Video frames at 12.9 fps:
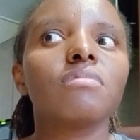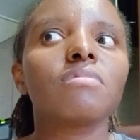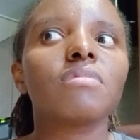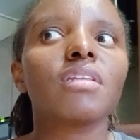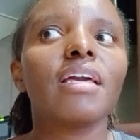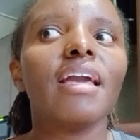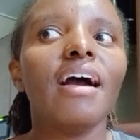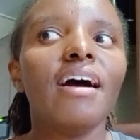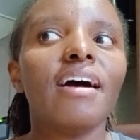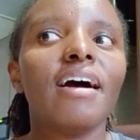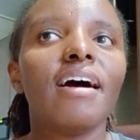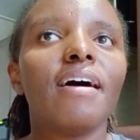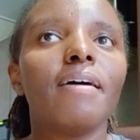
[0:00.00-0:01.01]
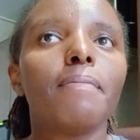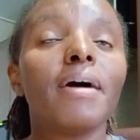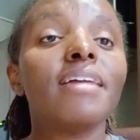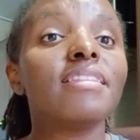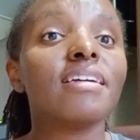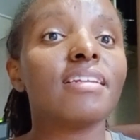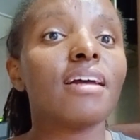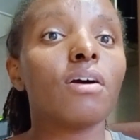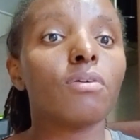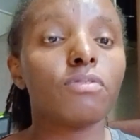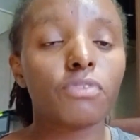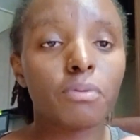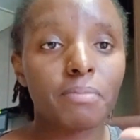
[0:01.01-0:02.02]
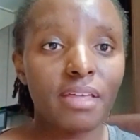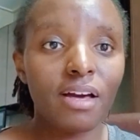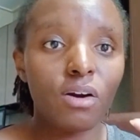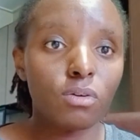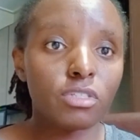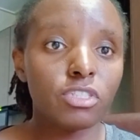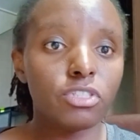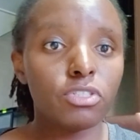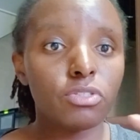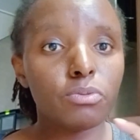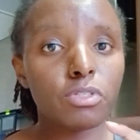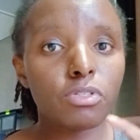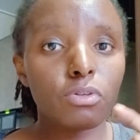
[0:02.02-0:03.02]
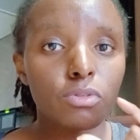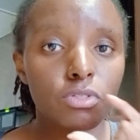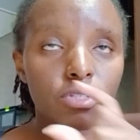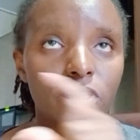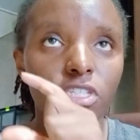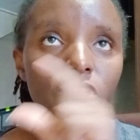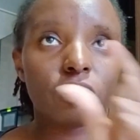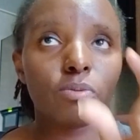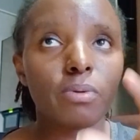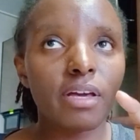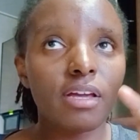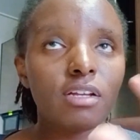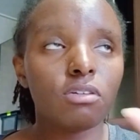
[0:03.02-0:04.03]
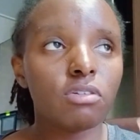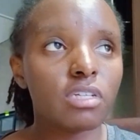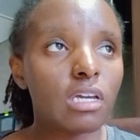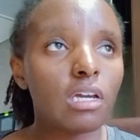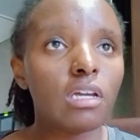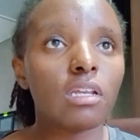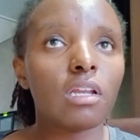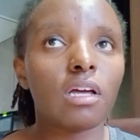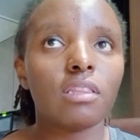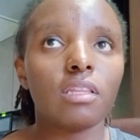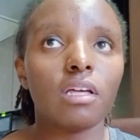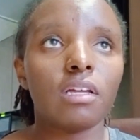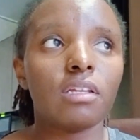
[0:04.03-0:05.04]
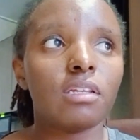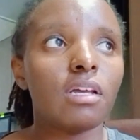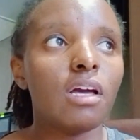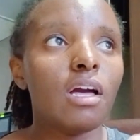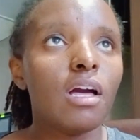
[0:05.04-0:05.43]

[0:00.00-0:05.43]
yeah, and then now from there, all you do is go to Teach Away, log in, and then